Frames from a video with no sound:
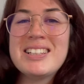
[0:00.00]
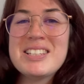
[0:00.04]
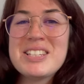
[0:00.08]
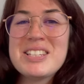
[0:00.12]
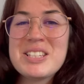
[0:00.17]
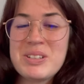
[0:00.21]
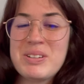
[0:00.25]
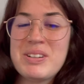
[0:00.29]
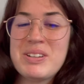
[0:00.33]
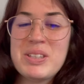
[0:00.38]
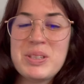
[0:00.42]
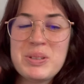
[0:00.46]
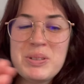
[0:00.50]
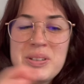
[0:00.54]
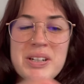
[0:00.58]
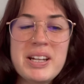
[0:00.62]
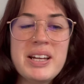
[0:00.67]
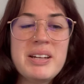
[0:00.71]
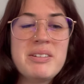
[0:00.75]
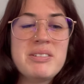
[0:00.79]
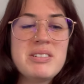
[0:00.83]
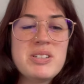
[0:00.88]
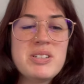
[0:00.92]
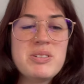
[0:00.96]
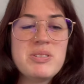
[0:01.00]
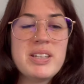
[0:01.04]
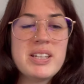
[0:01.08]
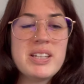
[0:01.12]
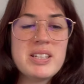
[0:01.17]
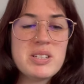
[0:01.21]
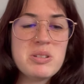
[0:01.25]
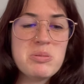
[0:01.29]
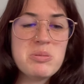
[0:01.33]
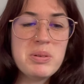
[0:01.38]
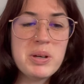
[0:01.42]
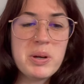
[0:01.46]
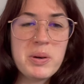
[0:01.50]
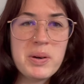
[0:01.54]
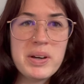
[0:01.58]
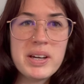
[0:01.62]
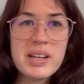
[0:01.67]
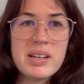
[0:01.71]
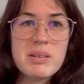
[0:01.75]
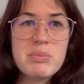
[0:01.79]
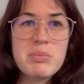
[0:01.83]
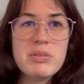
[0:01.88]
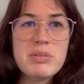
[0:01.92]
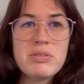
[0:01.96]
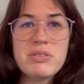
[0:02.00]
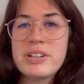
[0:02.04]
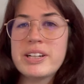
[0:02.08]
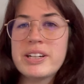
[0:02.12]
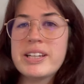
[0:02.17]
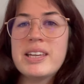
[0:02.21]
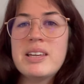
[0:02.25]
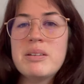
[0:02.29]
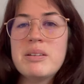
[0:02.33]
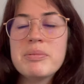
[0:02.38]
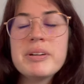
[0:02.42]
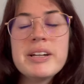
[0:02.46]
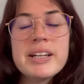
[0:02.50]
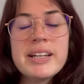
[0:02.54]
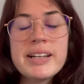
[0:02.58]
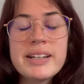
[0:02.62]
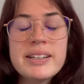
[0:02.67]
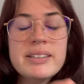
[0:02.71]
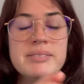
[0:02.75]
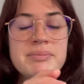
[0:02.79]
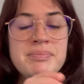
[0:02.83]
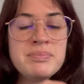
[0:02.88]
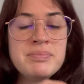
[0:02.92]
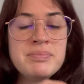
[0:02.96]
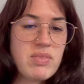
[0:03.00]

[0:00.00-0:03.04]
so I thought I would do that super quick before I keep reading.